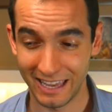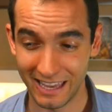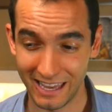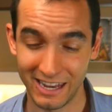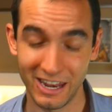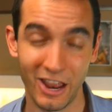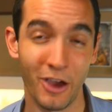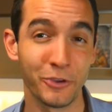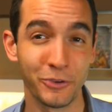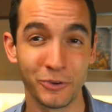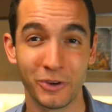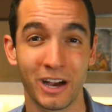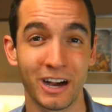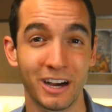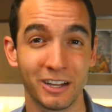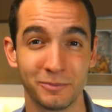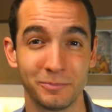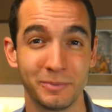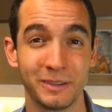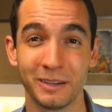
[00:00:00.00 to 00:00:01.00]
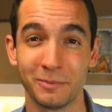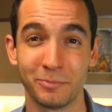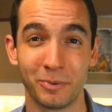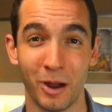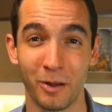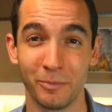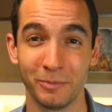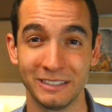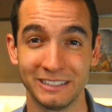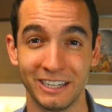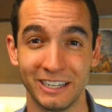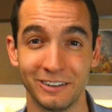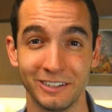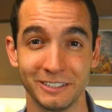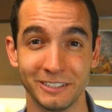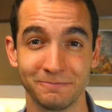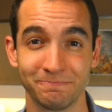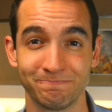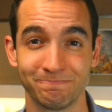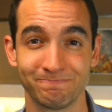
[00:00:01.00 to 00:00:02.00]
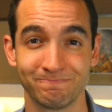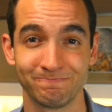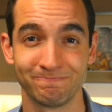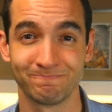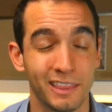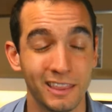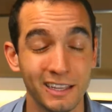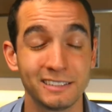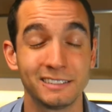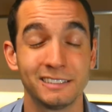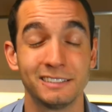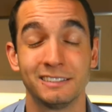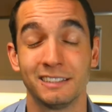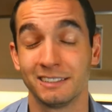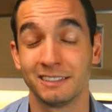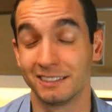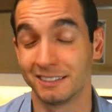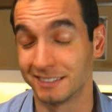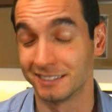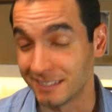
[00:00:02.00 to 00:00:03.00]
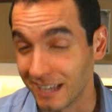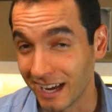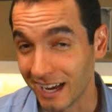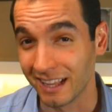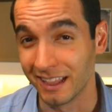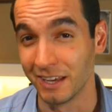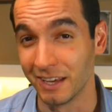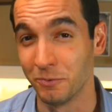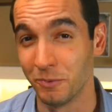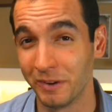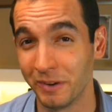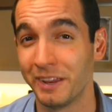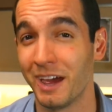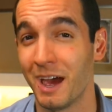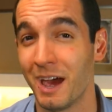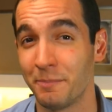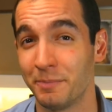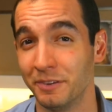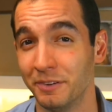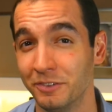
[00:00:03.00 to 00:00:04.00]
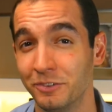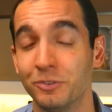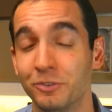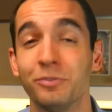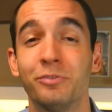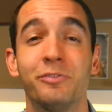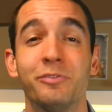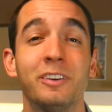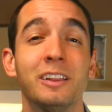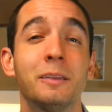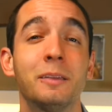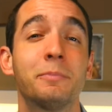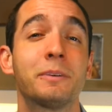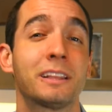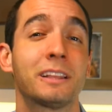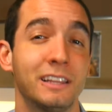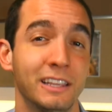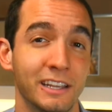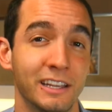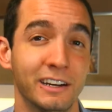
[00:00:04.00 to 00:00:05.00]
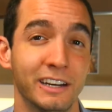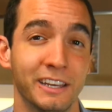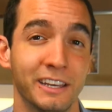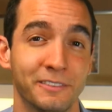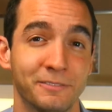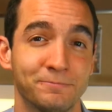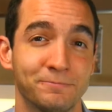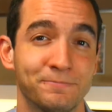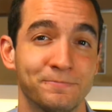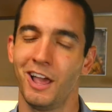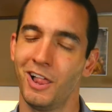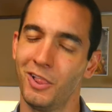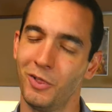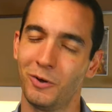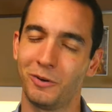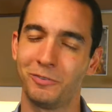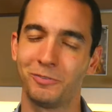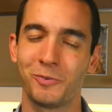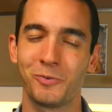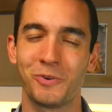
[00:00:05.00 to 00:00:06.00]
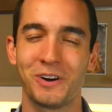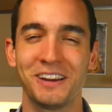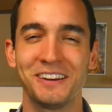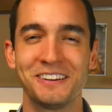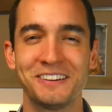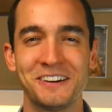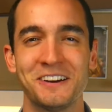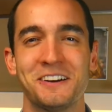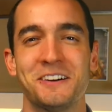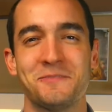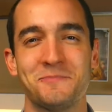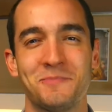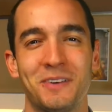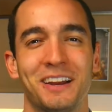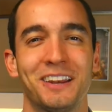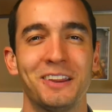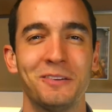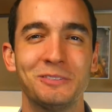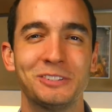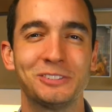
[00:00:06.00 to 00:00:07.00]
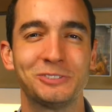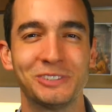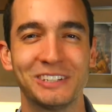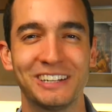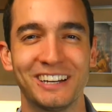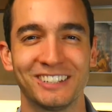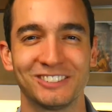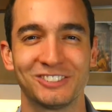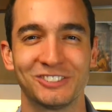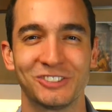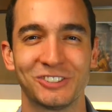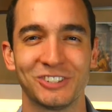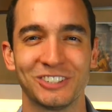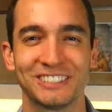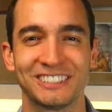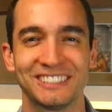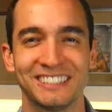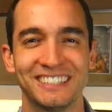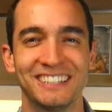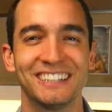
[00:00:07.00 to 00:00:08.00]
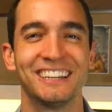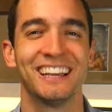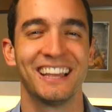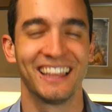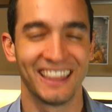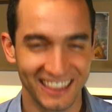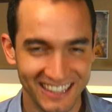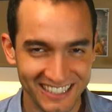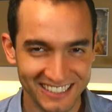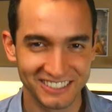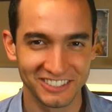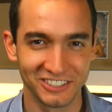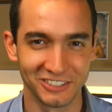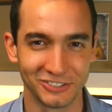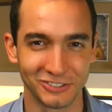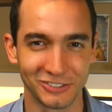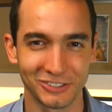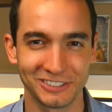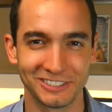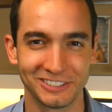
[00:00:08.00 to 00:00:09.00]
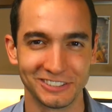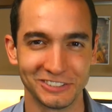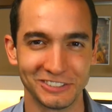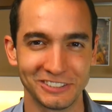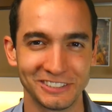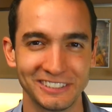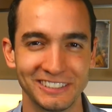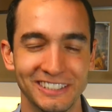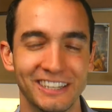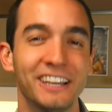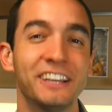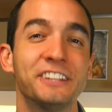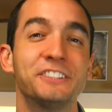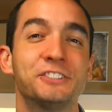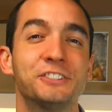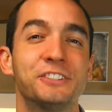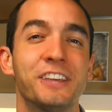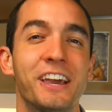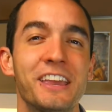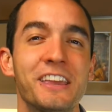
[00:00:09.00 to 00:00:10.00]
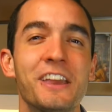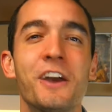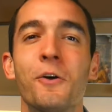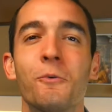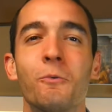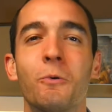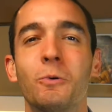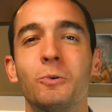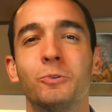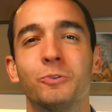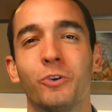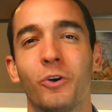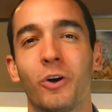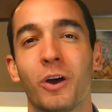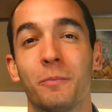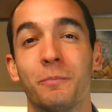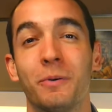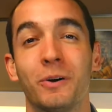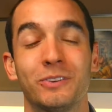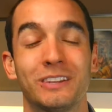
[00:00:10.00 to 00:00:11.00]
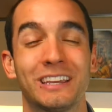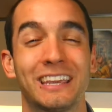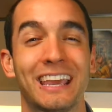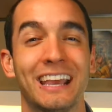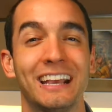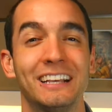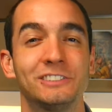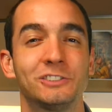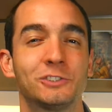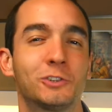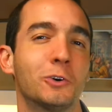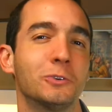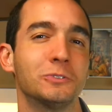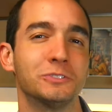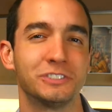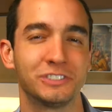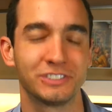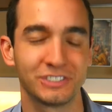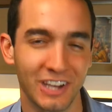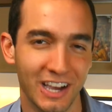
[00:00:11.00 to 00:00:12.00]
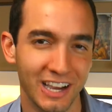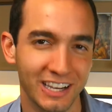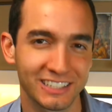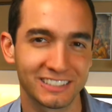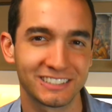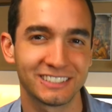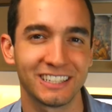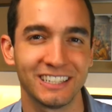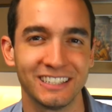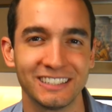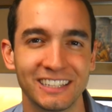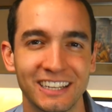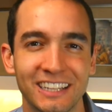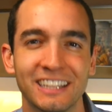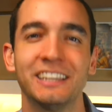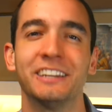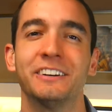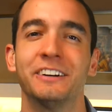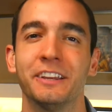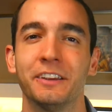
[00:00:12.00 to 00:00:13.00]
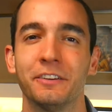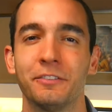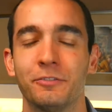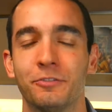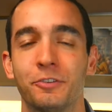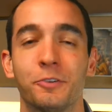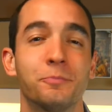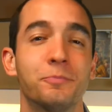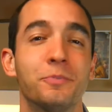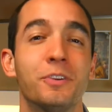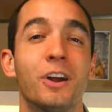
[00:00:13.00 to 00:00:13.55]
and now you can't be a parliamentarian. This is exactly what happened to Philip Cleary. Hello everyone, my name is Renato Costa, this is Aussie Law, and today we will talk about the case called Sykes and Cleary from